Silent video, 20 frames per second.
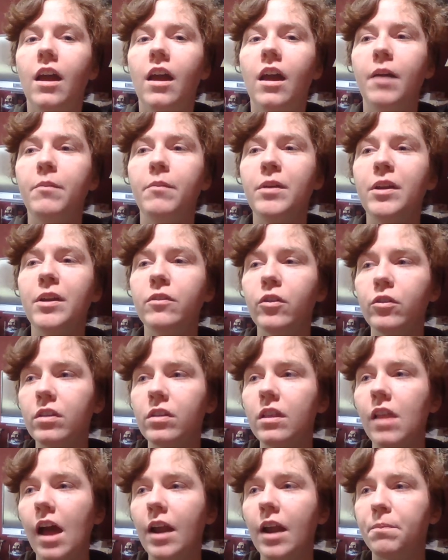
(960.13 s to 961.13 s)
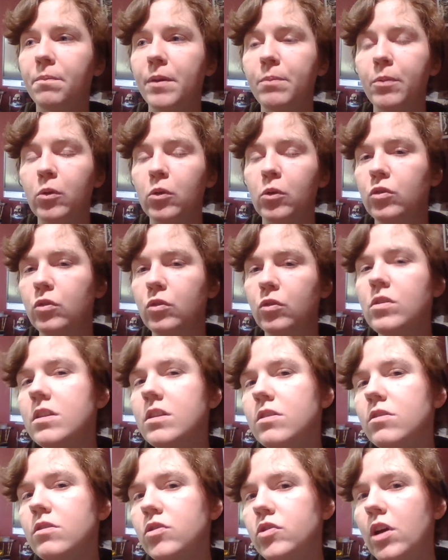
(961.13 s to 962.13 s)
I mean, there's a lot of people who do need their cell